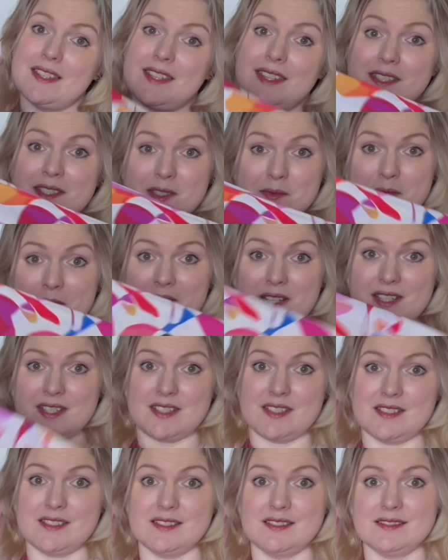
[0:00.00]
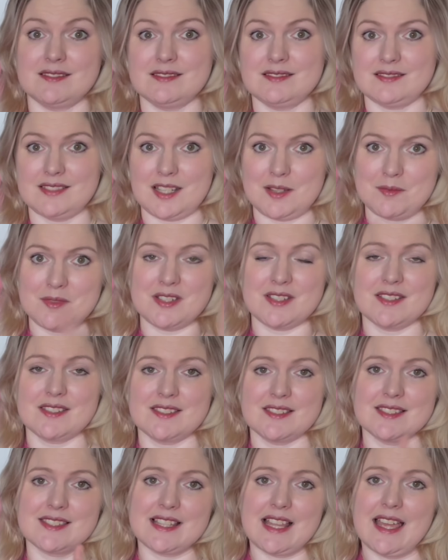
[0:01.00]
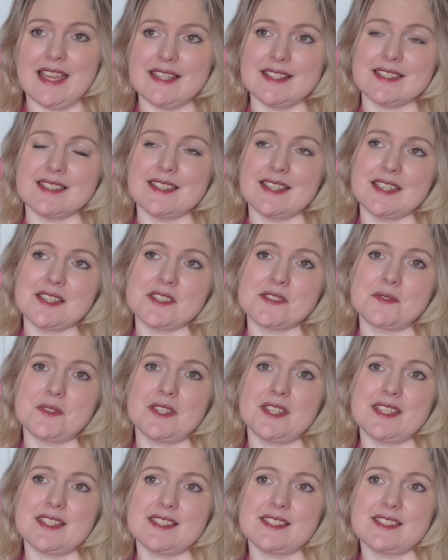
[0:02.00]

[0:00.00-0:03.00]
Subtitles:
the inspiration images and slides and things for